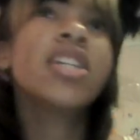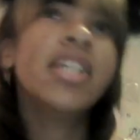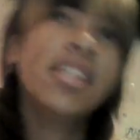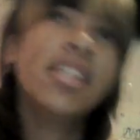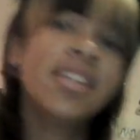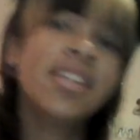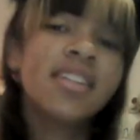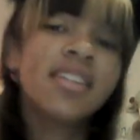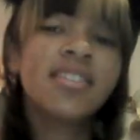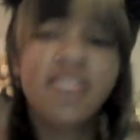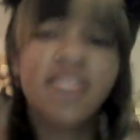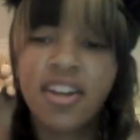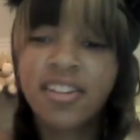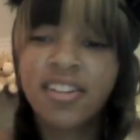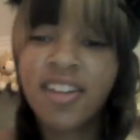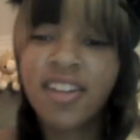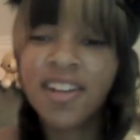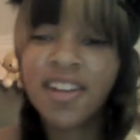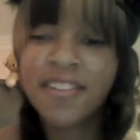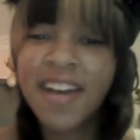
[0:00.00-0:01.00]
He's got
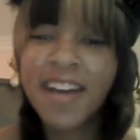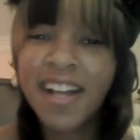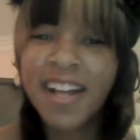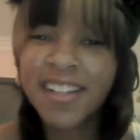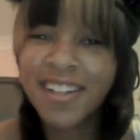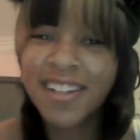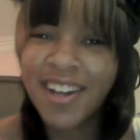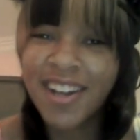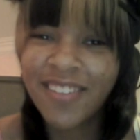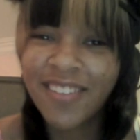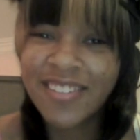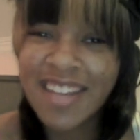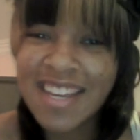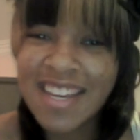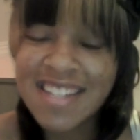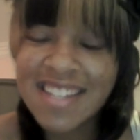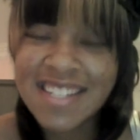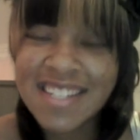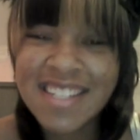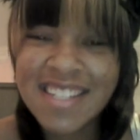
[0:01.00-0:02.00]
a lot of color
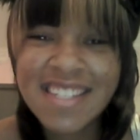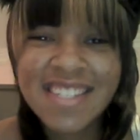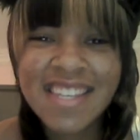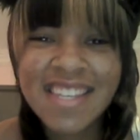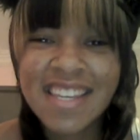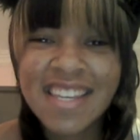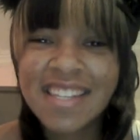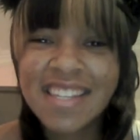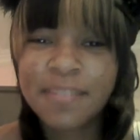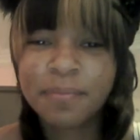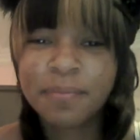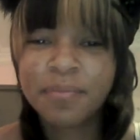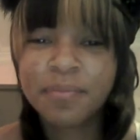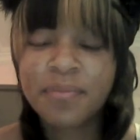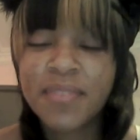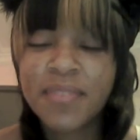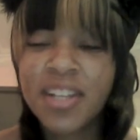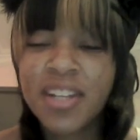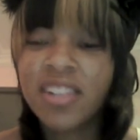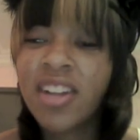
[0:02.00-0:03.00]
combinations and
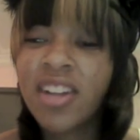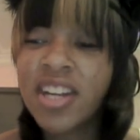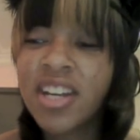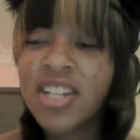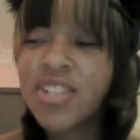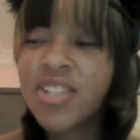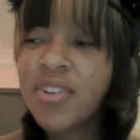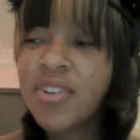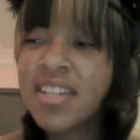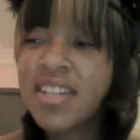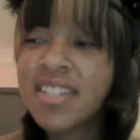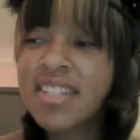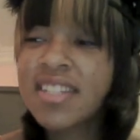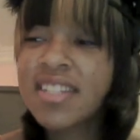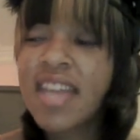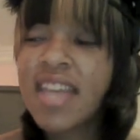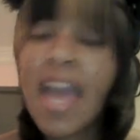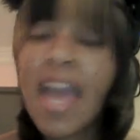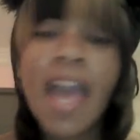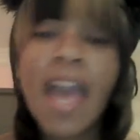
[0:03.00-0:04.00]
a lot of
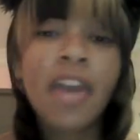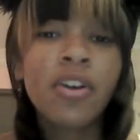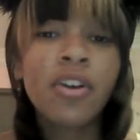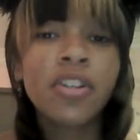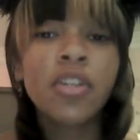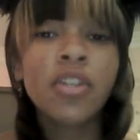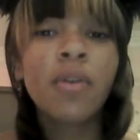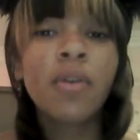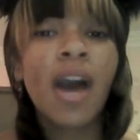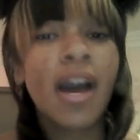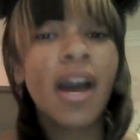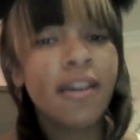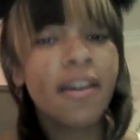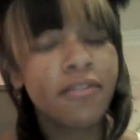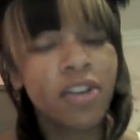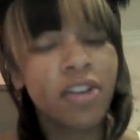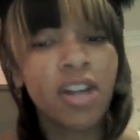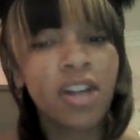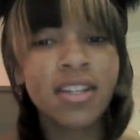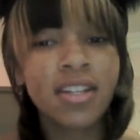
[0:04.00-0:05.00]
choices. And also,
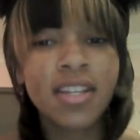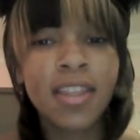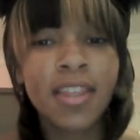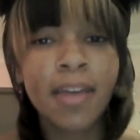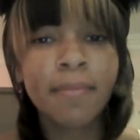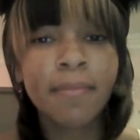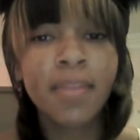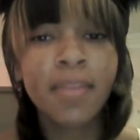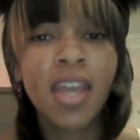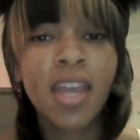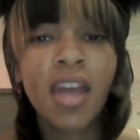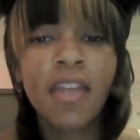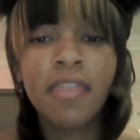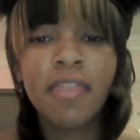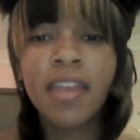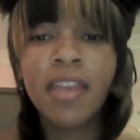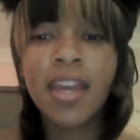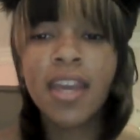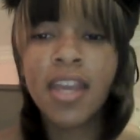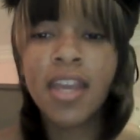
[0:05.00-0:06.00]
I've talked to them.
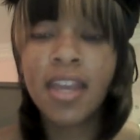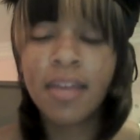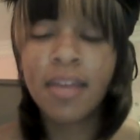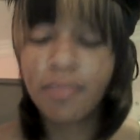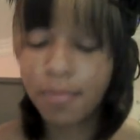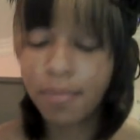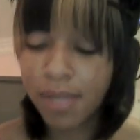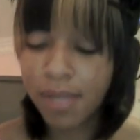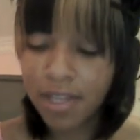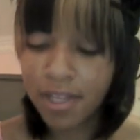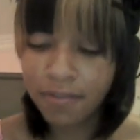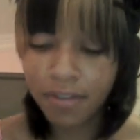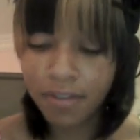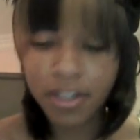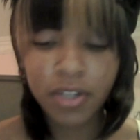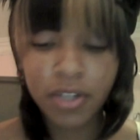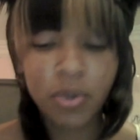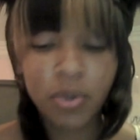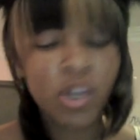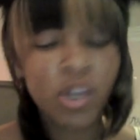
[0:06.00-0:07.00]
They replied
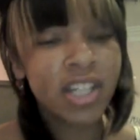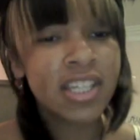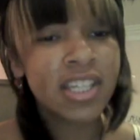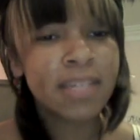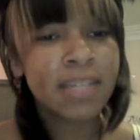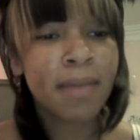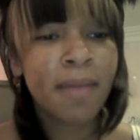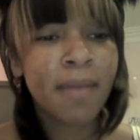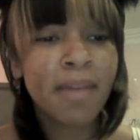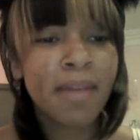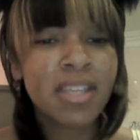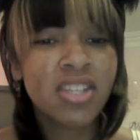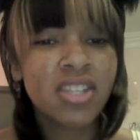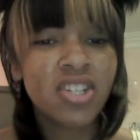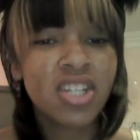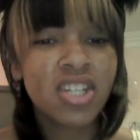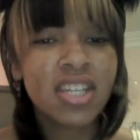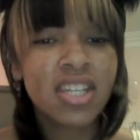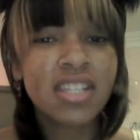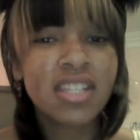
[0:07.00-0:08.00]
very quickly to my
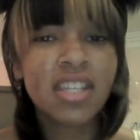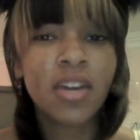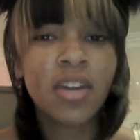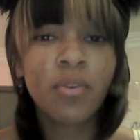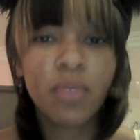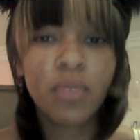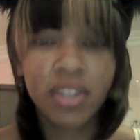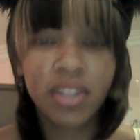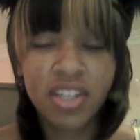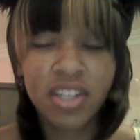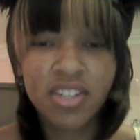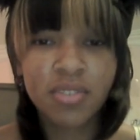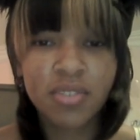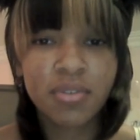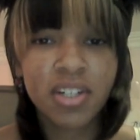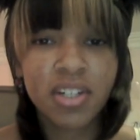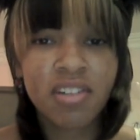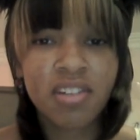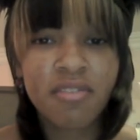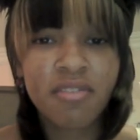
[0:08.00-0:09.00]
messages. They're willing
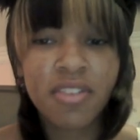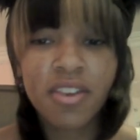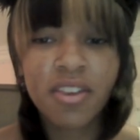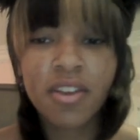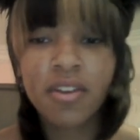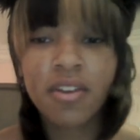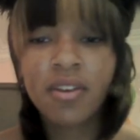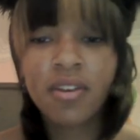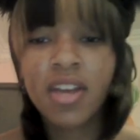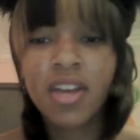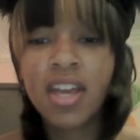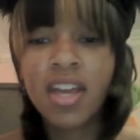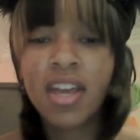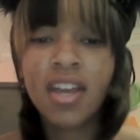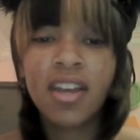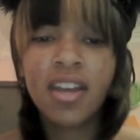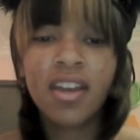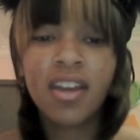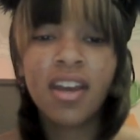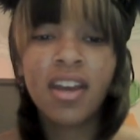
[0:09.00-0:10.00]
to work with you.
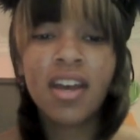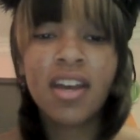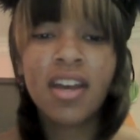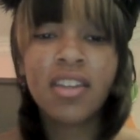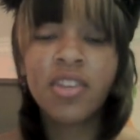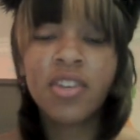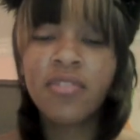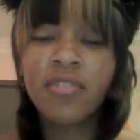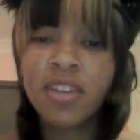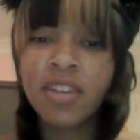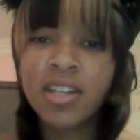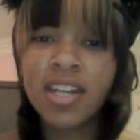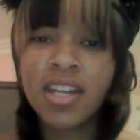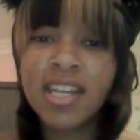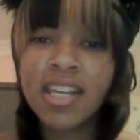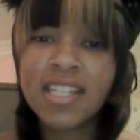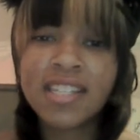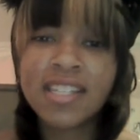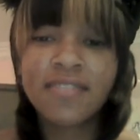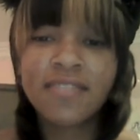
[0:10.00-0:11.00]
They're
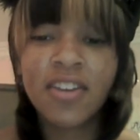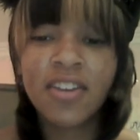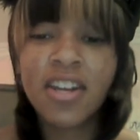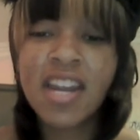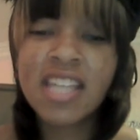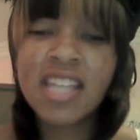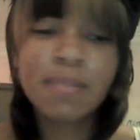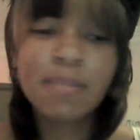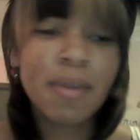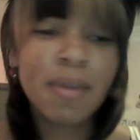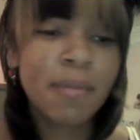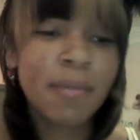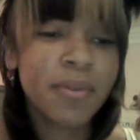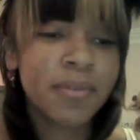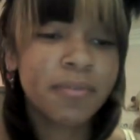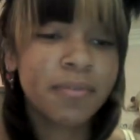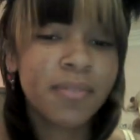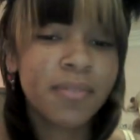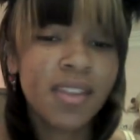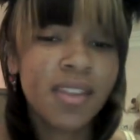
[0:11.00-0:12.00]
very nice
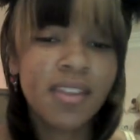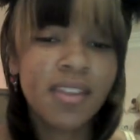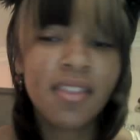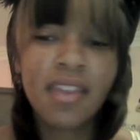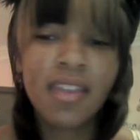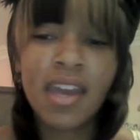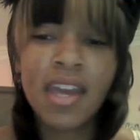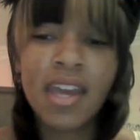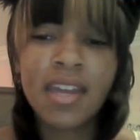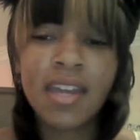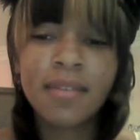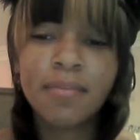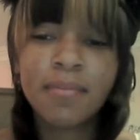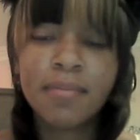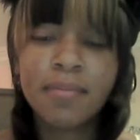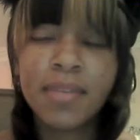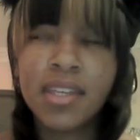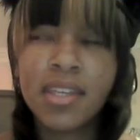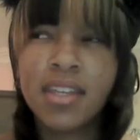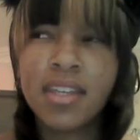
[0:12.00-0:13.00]
people. They
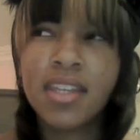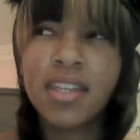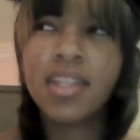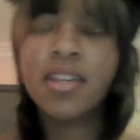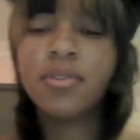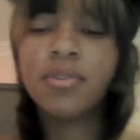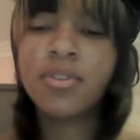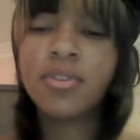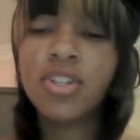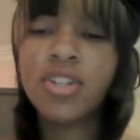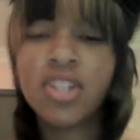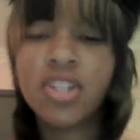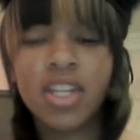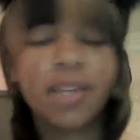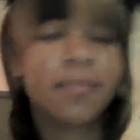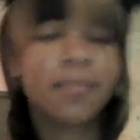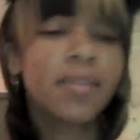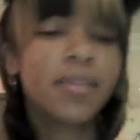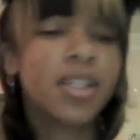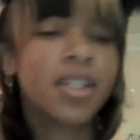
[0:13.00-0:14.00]
being he or
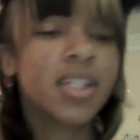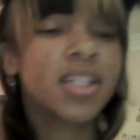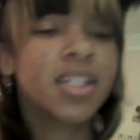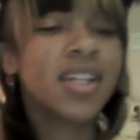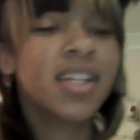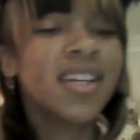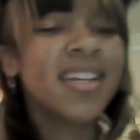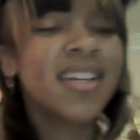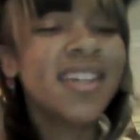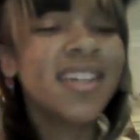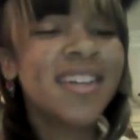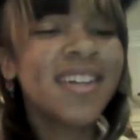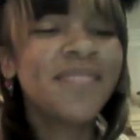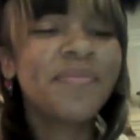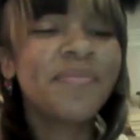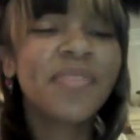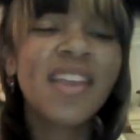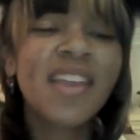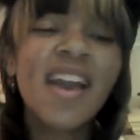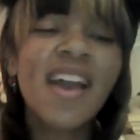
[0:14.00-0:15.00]
she.
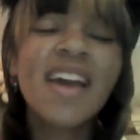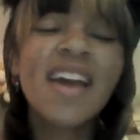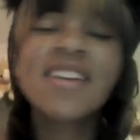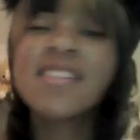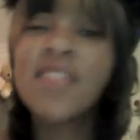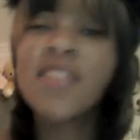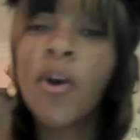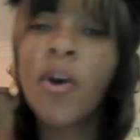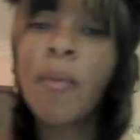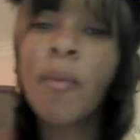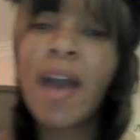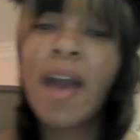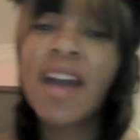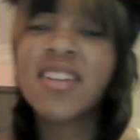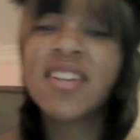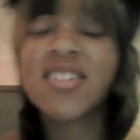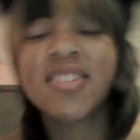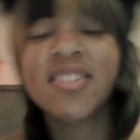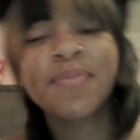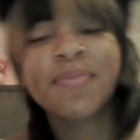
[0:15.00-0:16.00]

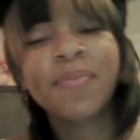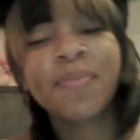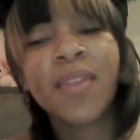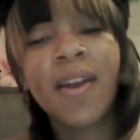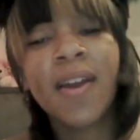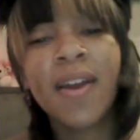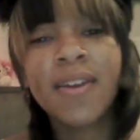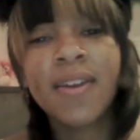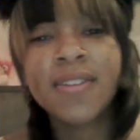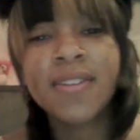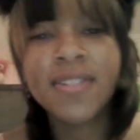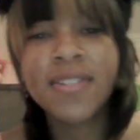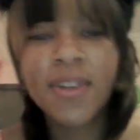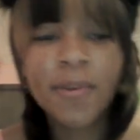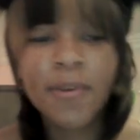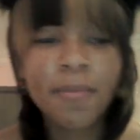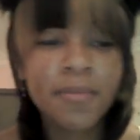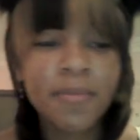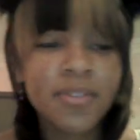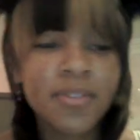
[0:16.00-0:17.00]
Sewpeach.
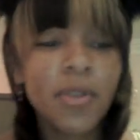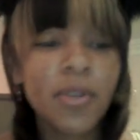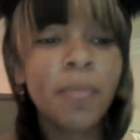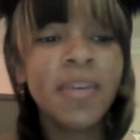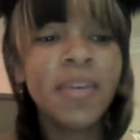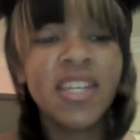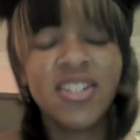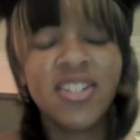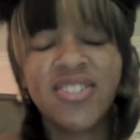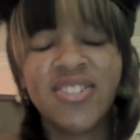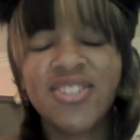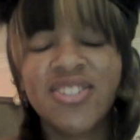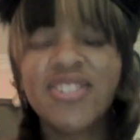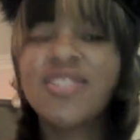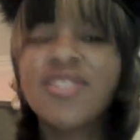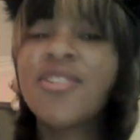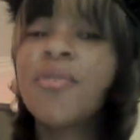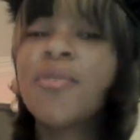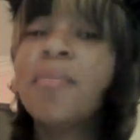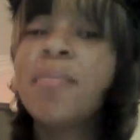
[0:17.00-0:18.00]
Sewpeach
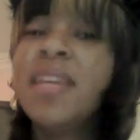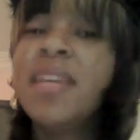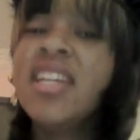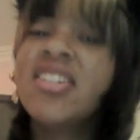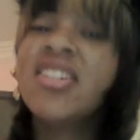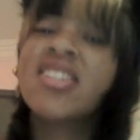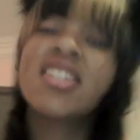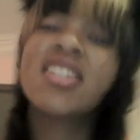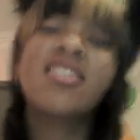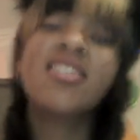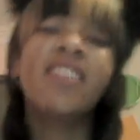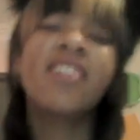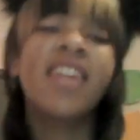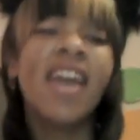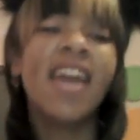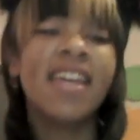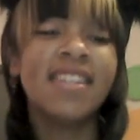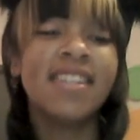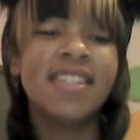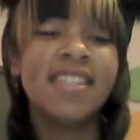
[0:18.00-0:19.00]
is
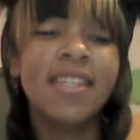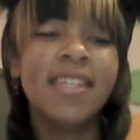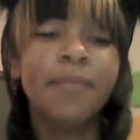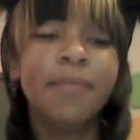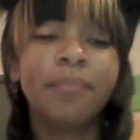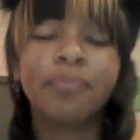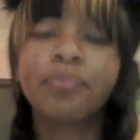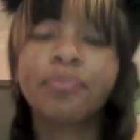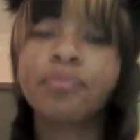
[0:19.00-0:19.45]
on Etsy.